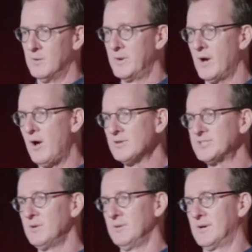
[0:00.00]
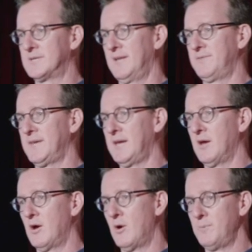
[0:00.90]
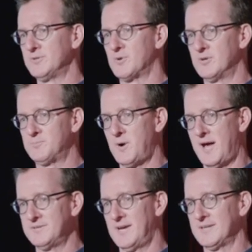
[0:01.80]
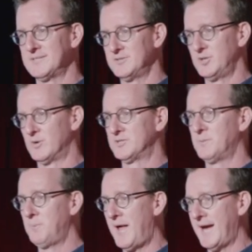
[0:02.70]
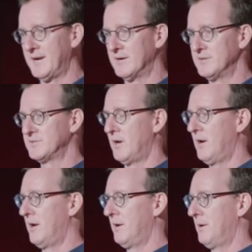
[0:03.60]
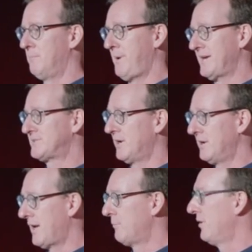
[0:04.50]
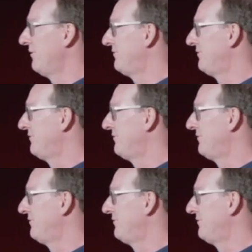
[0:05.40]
We also looked at the open source projects as your suppliers uh, based on a number